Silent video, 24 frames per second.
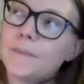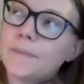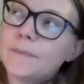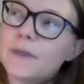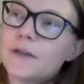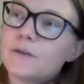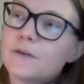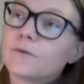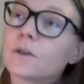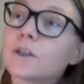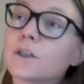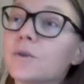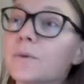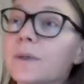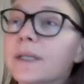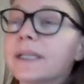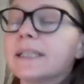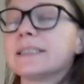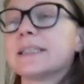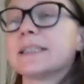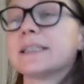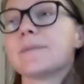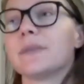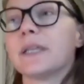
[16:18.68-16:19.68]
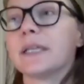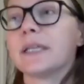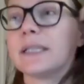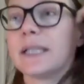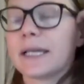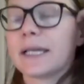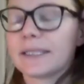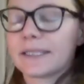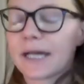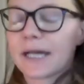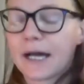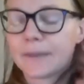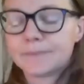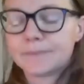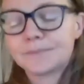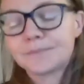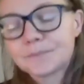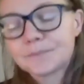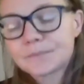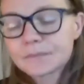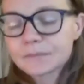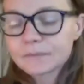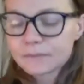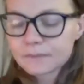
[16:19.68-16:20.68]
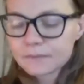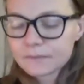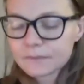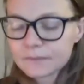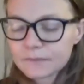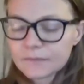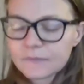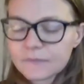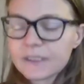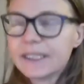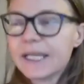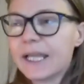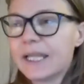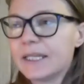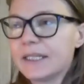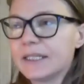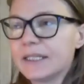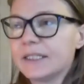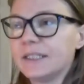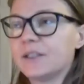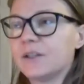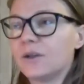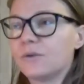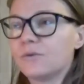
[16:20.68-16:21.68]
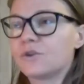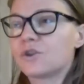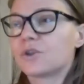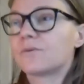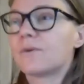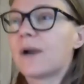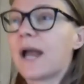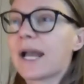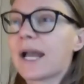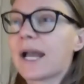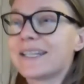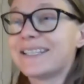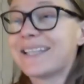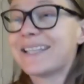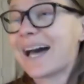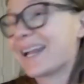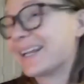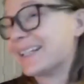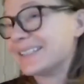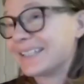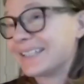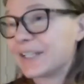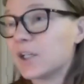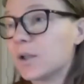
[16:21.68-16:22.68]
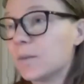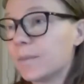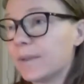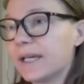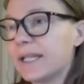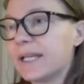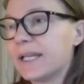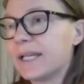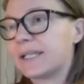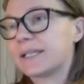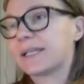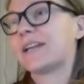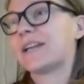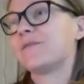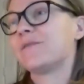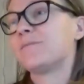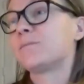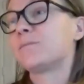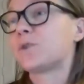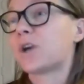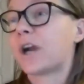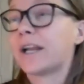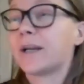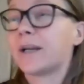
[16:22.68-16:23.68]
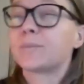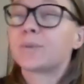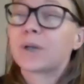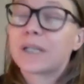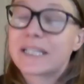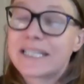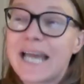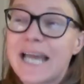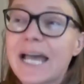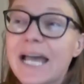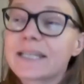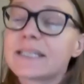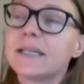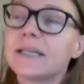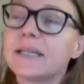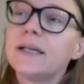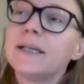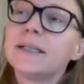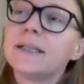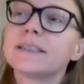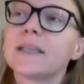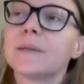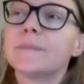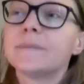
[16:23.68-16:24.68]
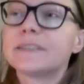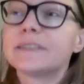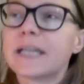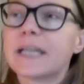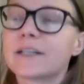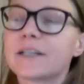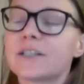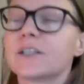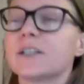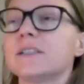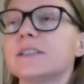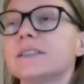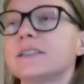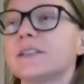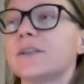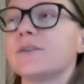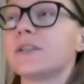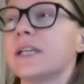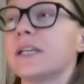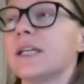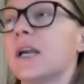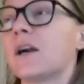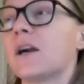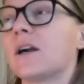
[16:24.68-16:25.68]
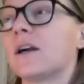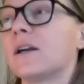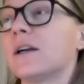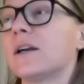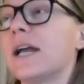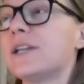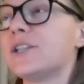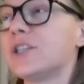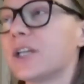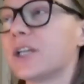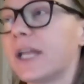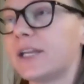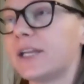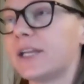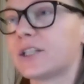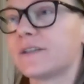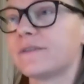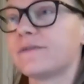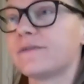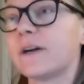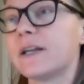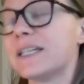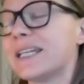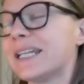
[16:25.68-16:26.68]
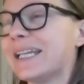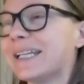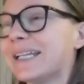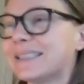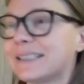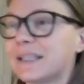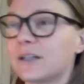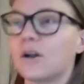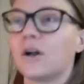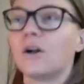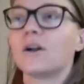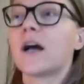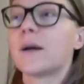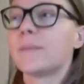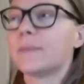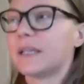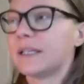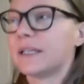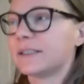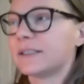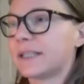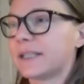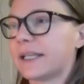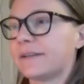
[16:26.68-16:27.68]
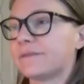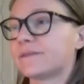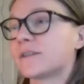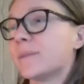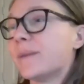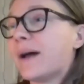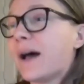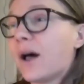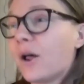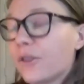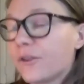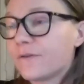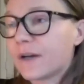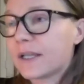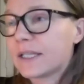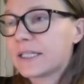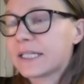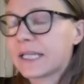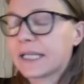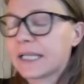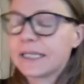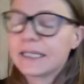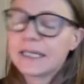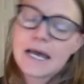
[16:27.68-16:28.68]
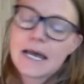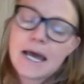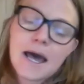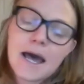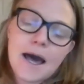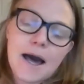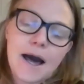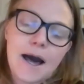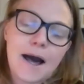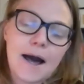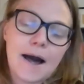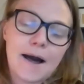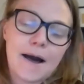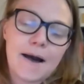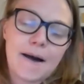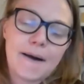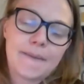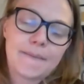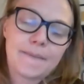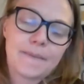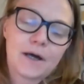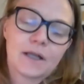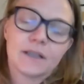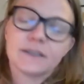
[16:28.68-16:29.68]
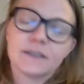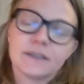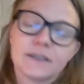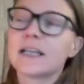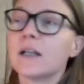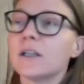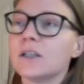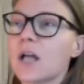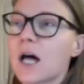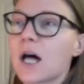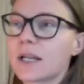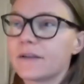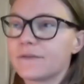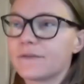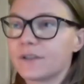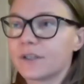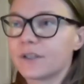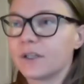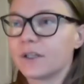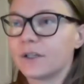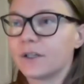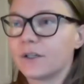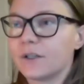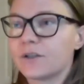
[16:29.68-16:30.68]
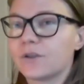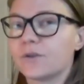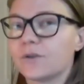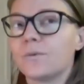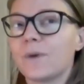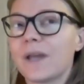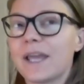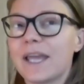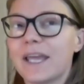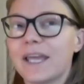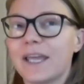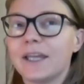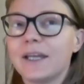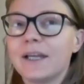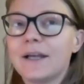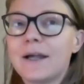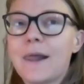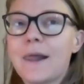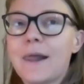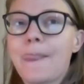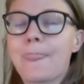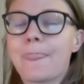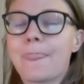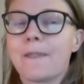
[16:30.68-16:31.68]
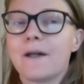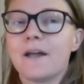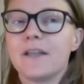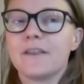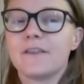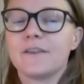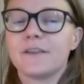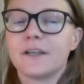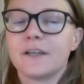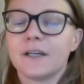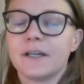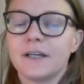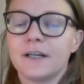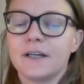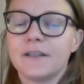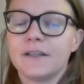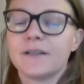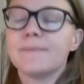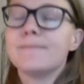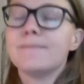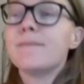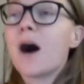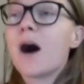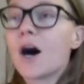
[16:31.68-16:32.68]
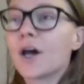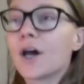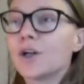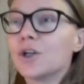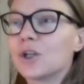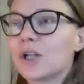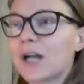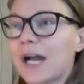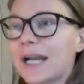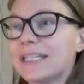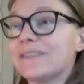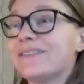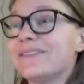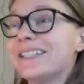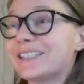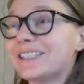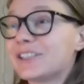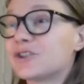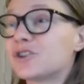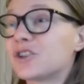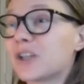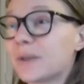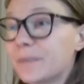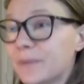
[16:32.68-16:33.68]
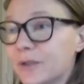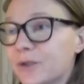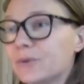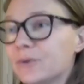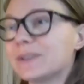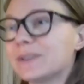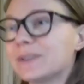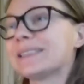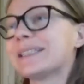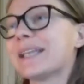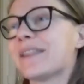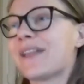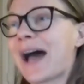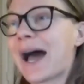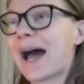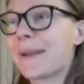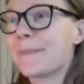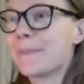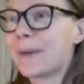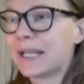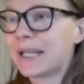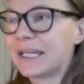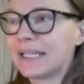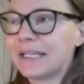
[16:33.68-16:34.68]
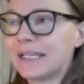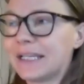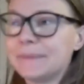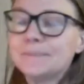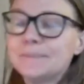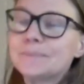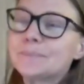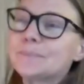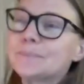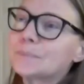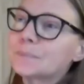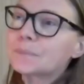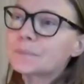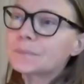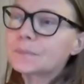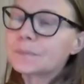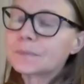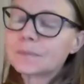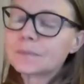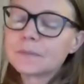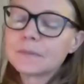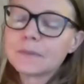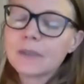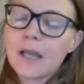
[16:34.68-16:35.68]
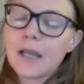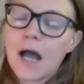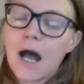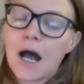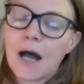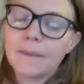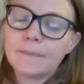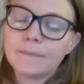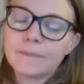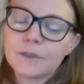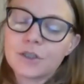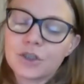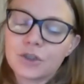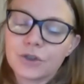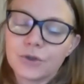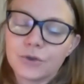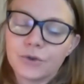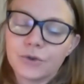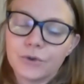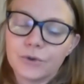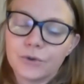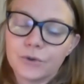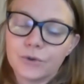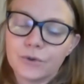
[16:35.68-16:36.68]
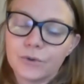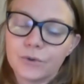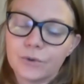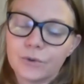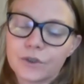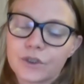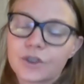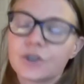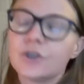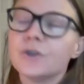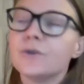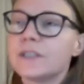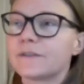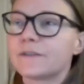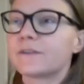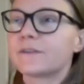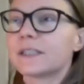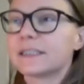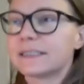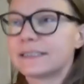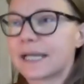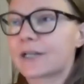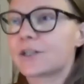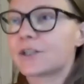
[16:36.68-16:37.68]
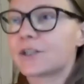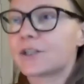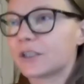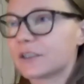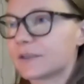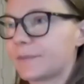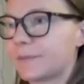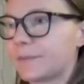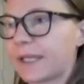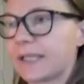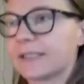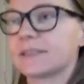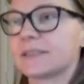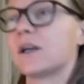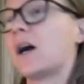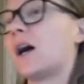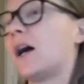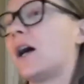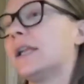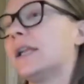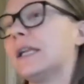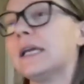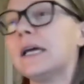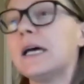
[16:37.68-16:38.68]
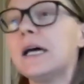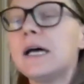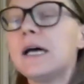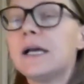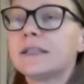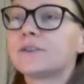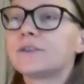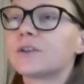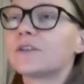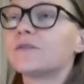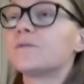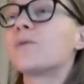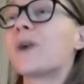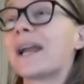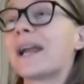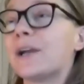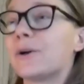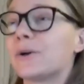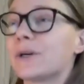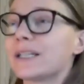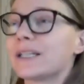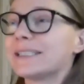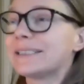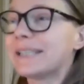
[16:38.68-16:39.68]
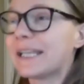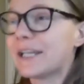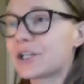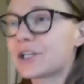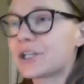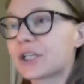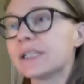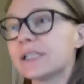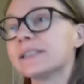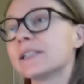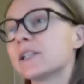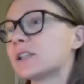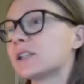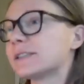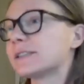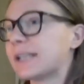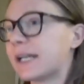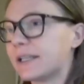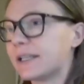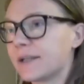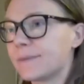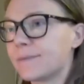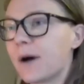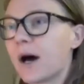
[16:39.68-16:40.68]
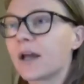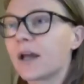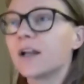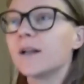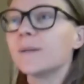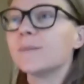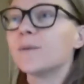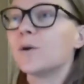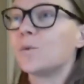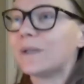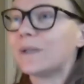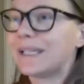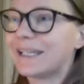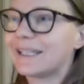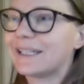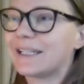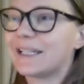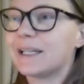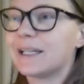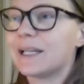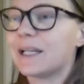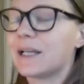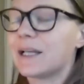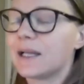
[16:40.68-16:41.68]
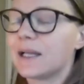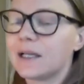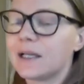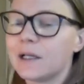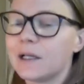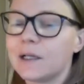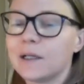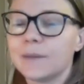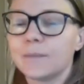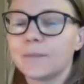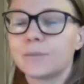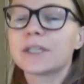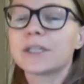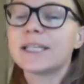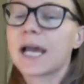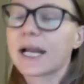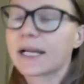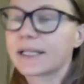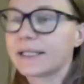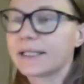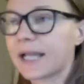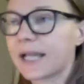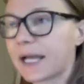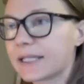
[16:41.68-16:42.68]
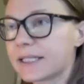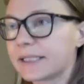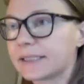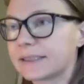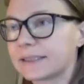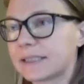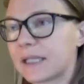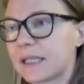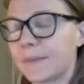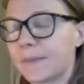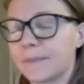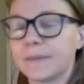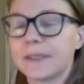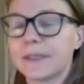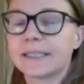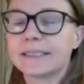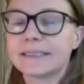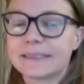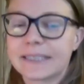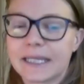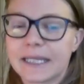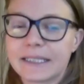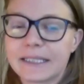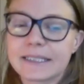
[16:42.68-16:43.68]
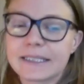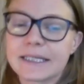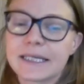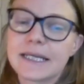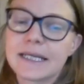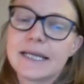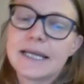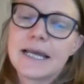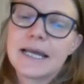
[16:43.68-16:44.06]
if we're doing something like that, can direct that a little bit and kind of try to protect some sectors so that our education funding isn't all coming, say, from health funding. Also, a lot of the way that the model kind of distributes that money to different sectors based on sort of prioritizations that are set in the model, but we can protect that to some extent.